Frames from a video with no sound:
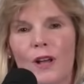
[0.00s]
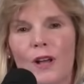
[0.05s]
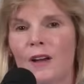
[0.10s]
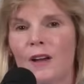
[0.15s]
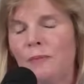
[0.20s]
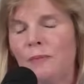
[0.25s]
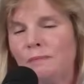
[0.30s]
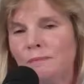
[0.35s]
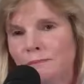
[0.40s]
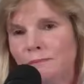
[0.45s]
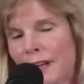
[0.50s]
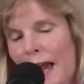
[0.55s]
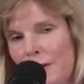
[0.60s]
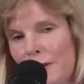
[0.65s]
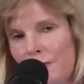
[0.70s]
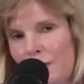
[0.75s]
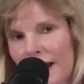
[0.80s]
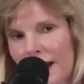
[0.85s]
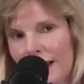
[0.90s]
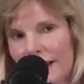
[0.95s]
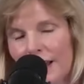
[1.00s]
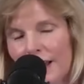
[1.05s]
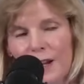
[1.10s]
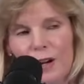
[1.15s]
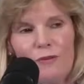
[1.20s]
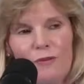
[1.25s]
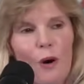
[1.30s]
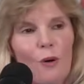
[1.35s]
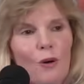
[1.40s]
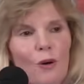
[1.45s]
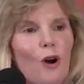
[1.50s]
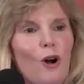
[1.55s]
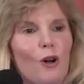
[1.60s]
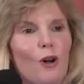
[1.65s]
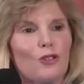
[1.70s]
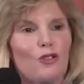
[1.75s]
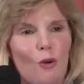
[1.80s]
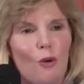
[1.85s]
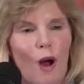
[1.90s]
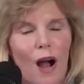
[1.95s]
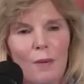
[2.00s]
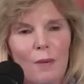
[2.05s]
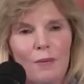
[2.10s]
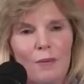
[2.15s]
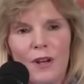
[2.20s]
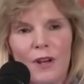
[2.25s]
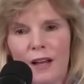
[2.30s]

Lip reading: I've had my phone call dropped.